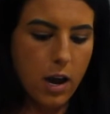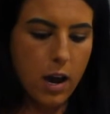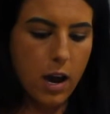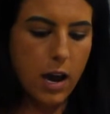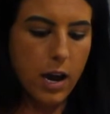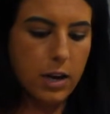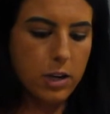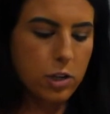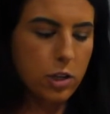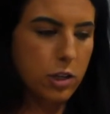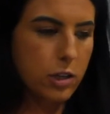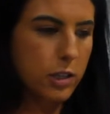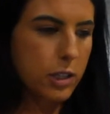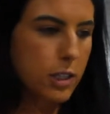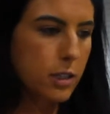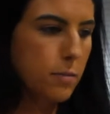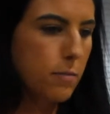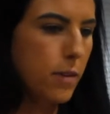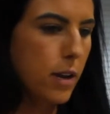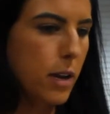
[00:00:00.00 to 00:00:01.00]
I
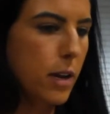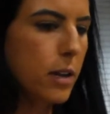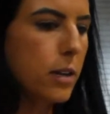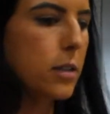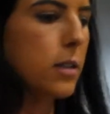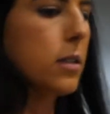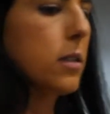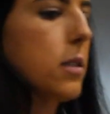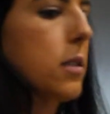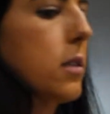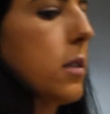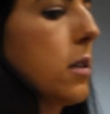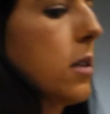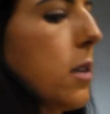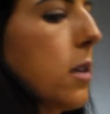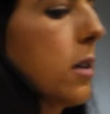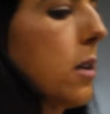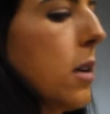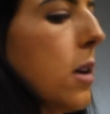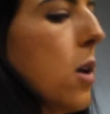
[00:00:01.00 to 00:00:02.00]
just mixed
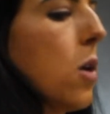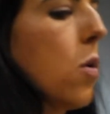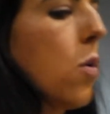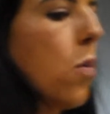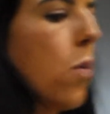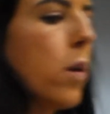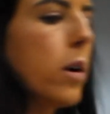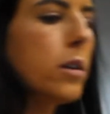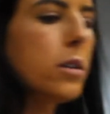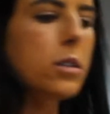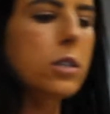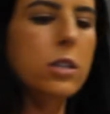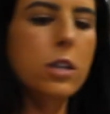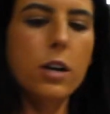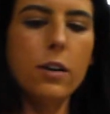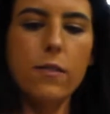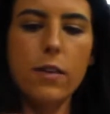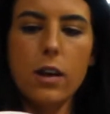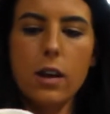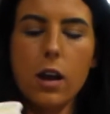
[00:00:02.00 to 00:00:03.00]
1
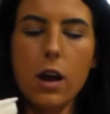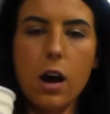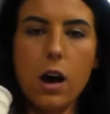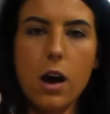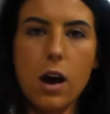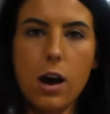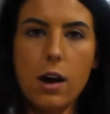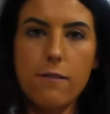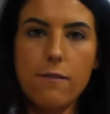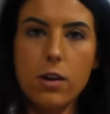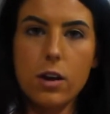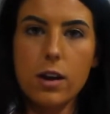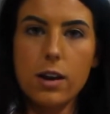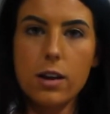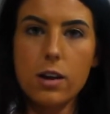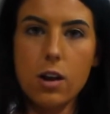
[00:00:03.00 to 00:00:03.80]
serving of